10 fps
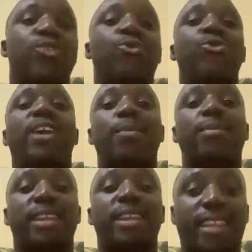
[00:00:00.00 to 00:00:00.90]
to
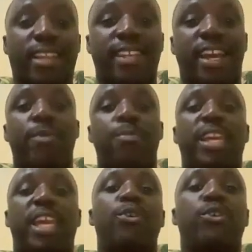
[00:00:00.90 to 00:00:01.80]
rehabilitate and
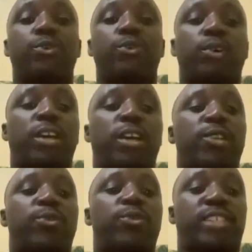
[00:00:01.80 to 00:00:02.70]
be able to
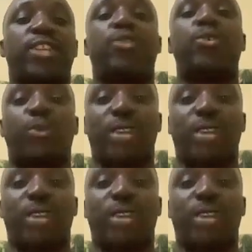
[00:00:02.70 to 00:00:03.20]
settle